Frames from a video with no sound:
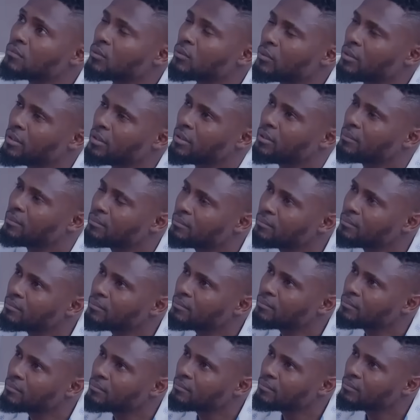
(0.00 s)
Really?
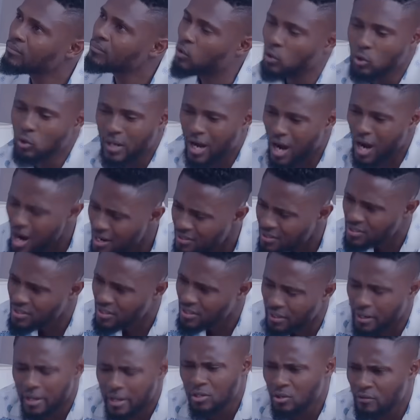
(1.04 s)
Did you
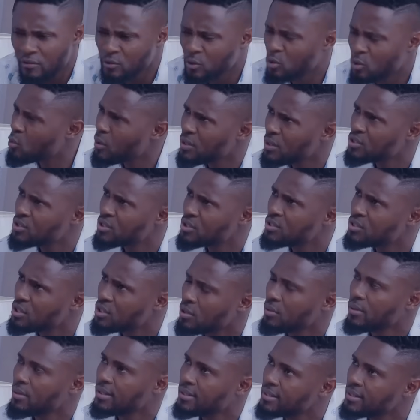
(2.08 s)
answer any of your questions
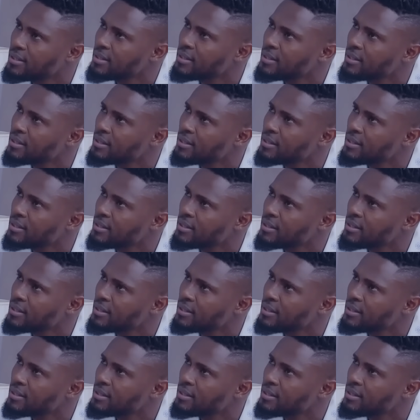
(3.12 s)
correctly?